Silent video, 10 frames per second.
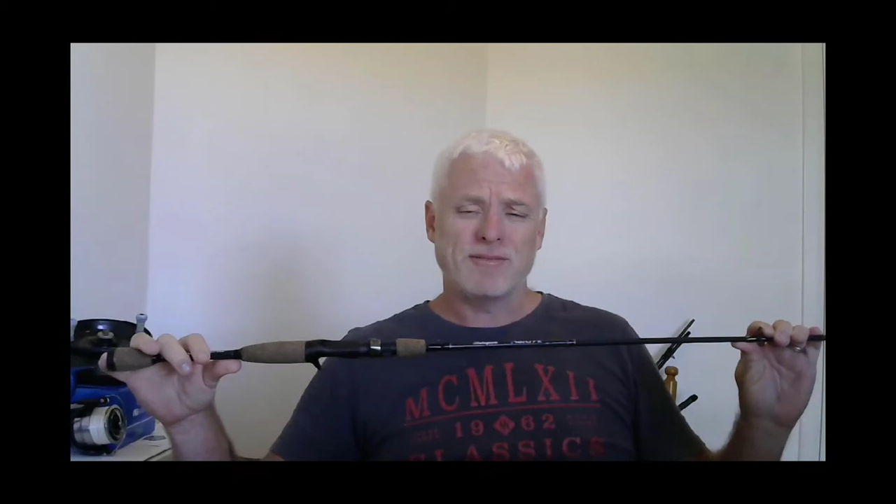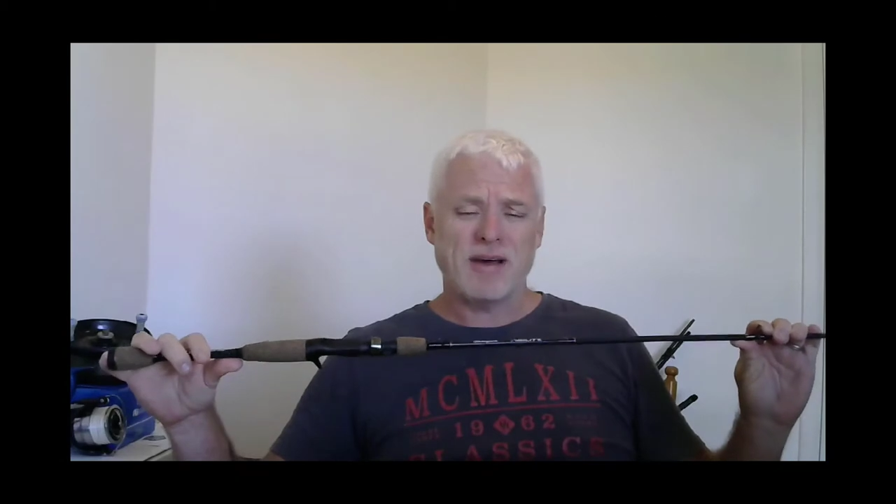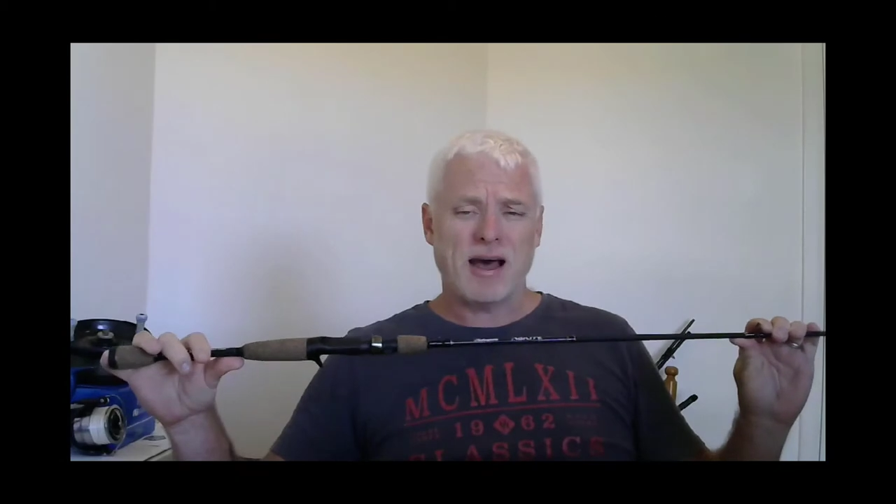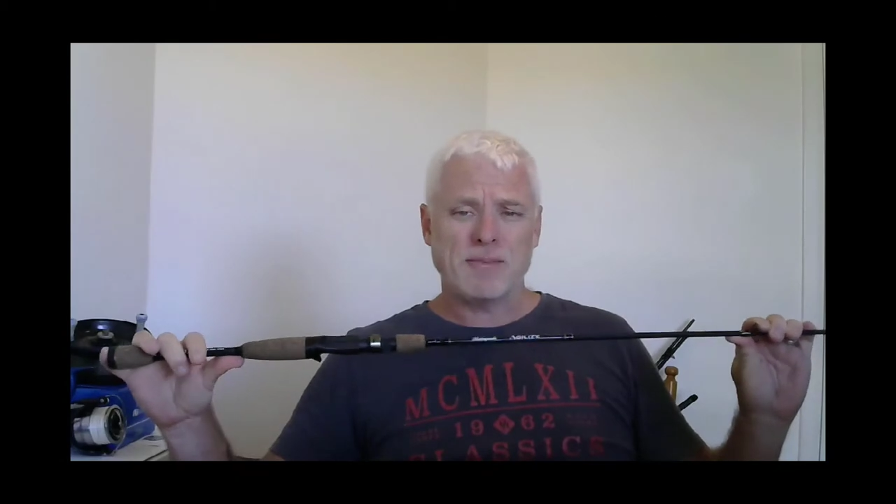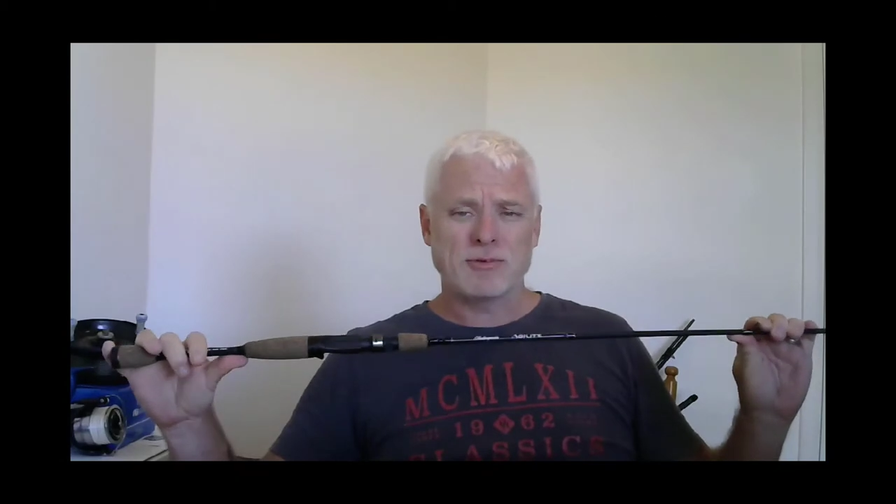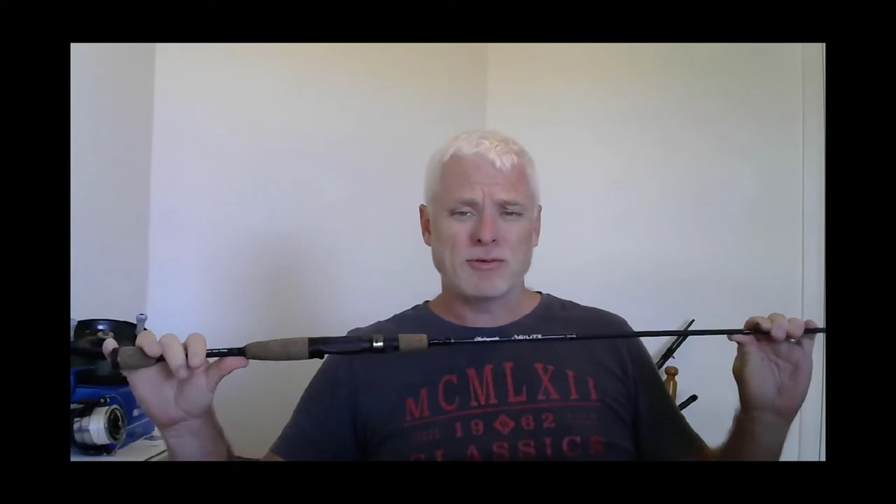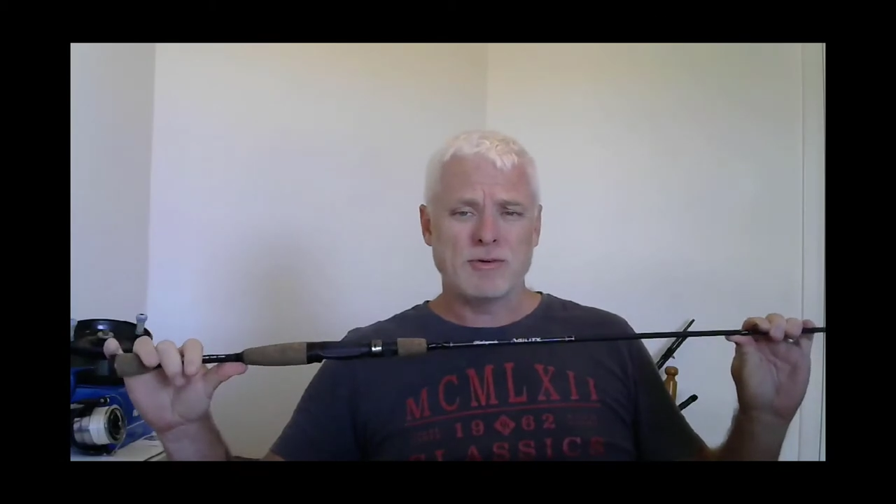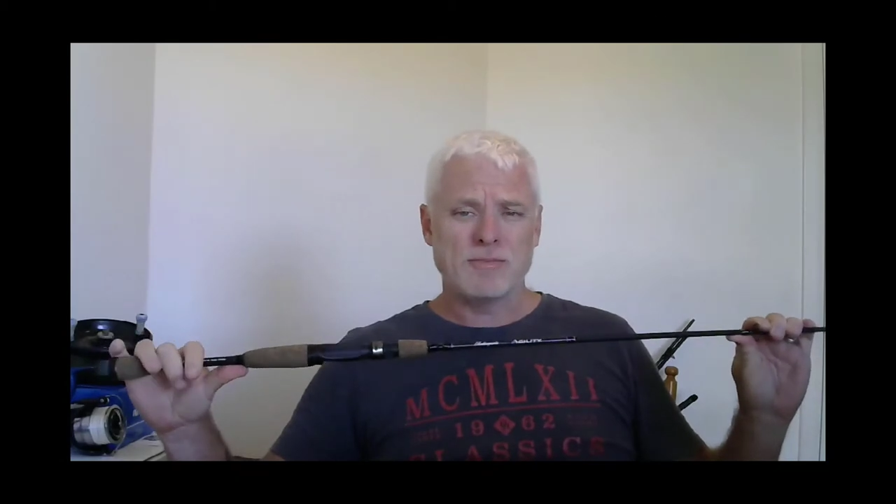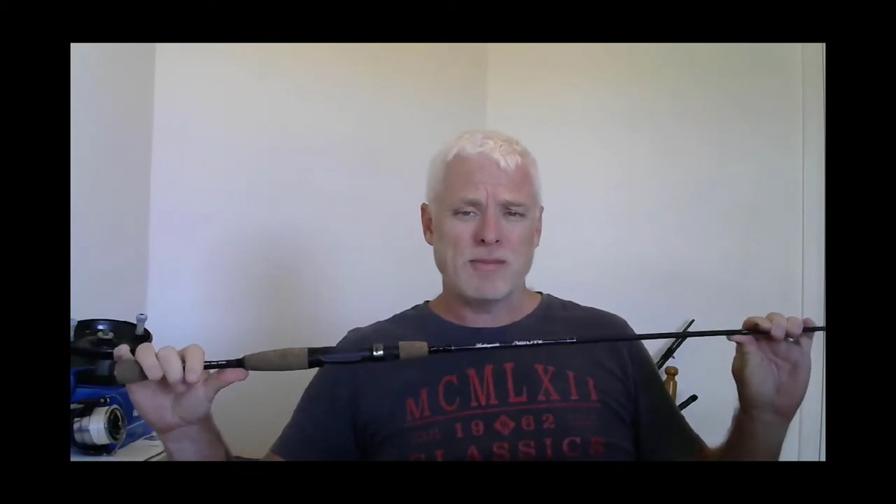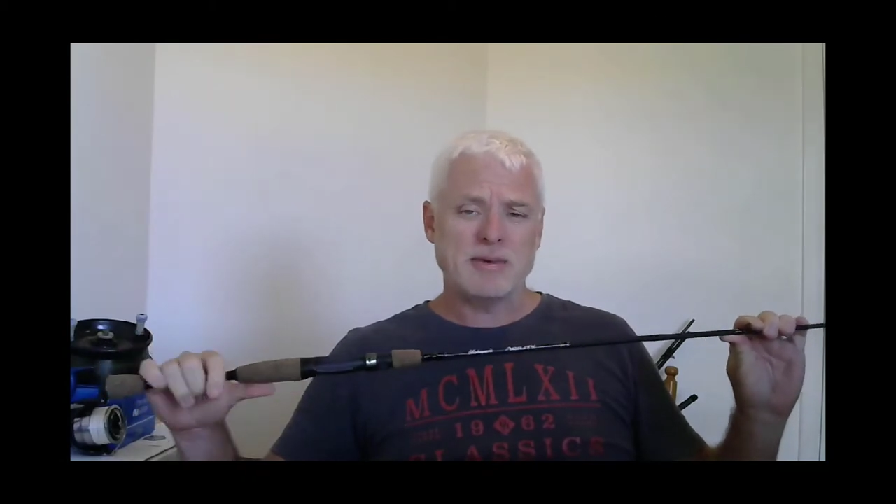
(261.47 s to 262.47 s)
up
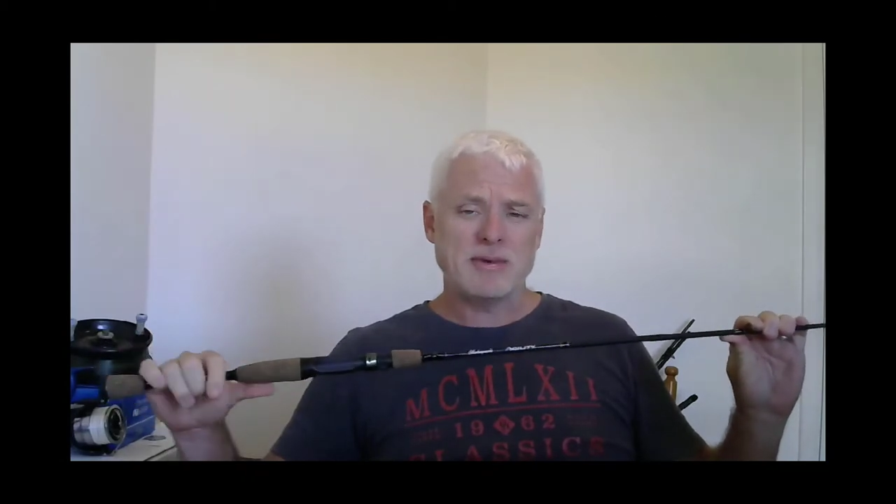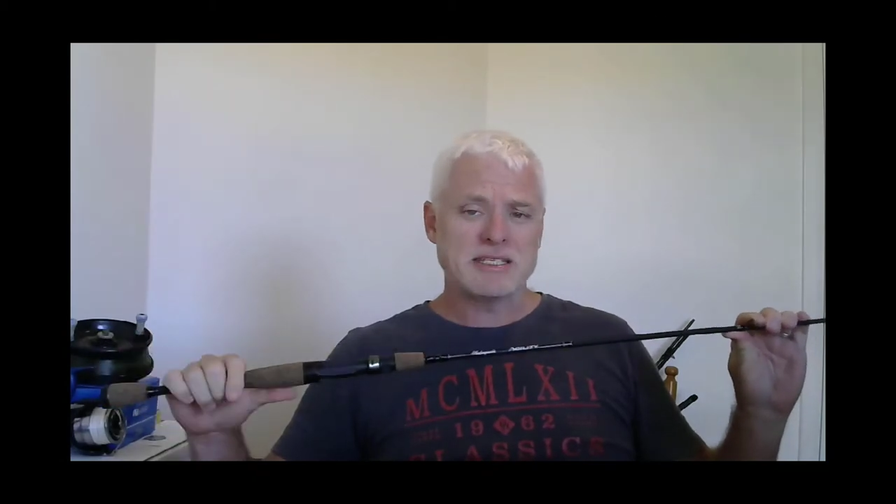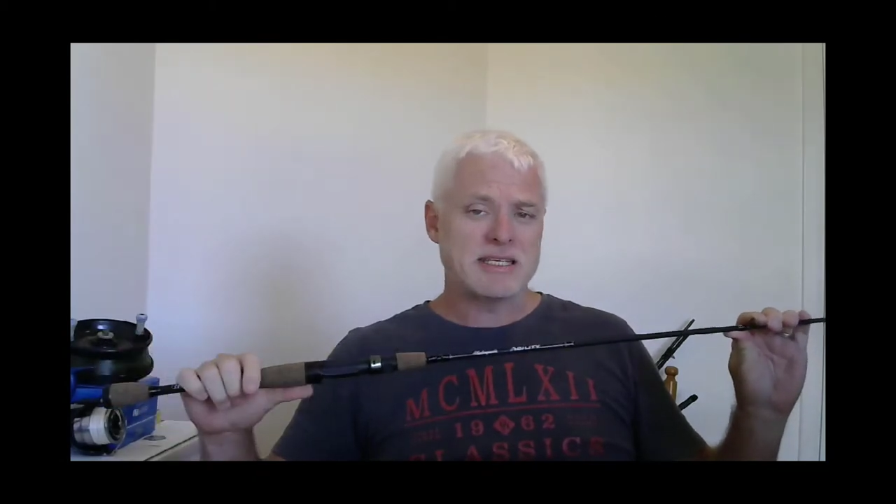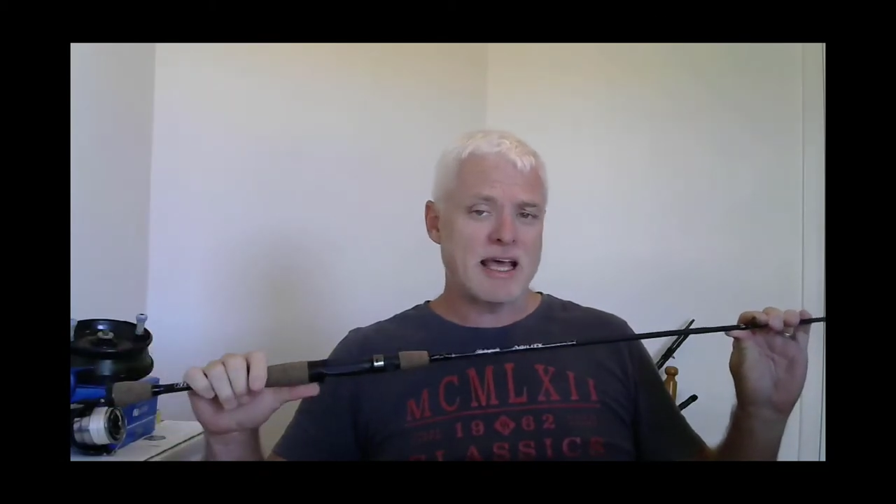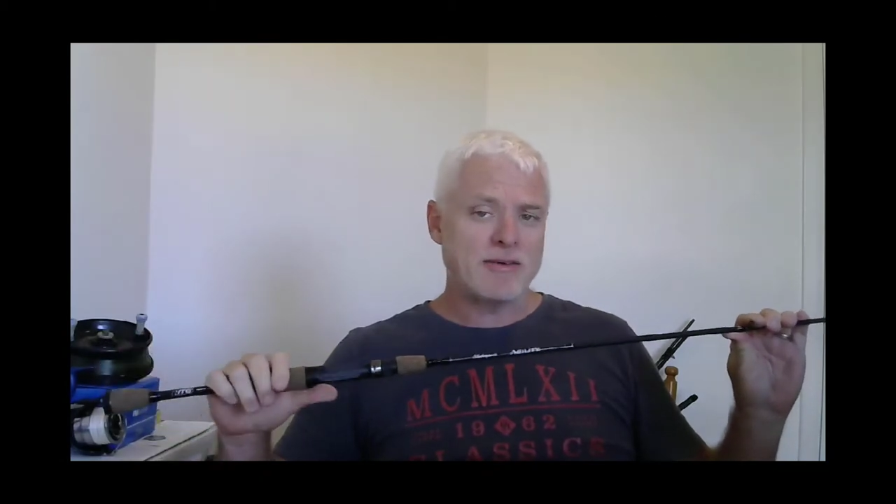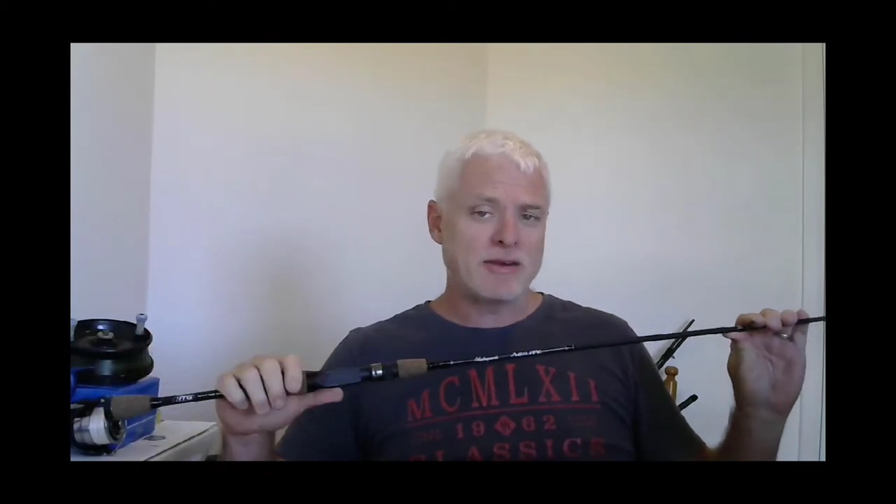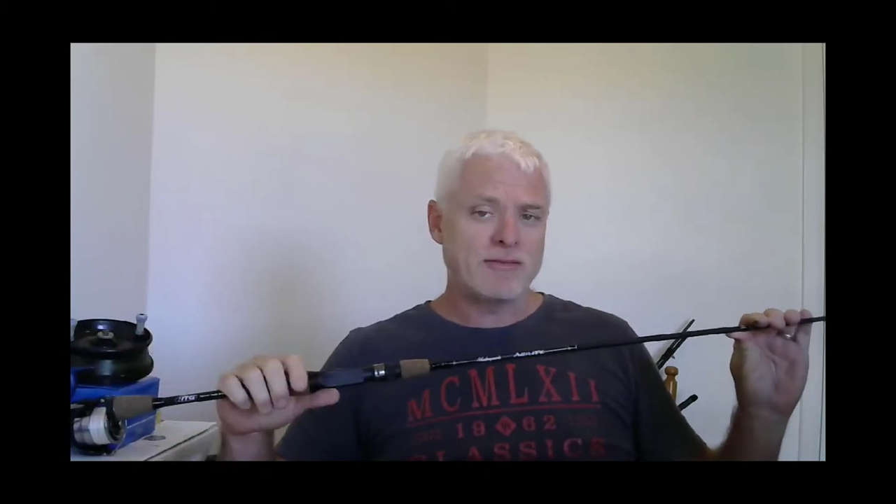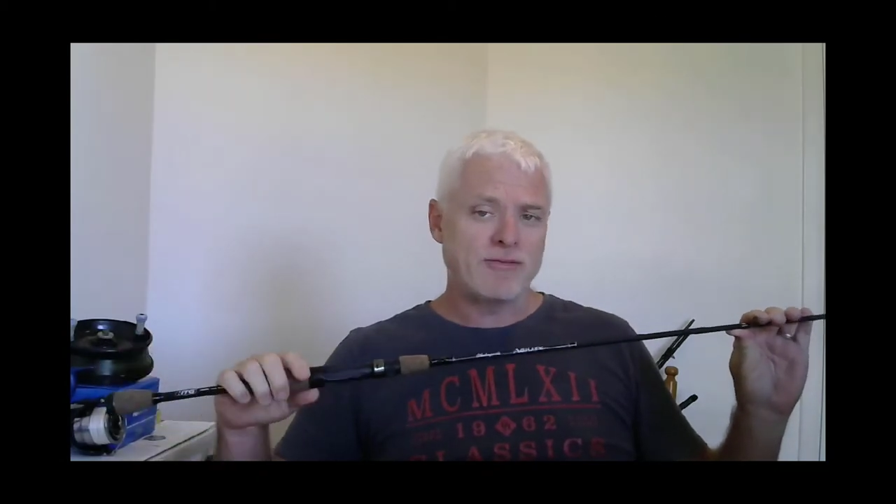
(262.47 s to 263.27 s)
to maybe 7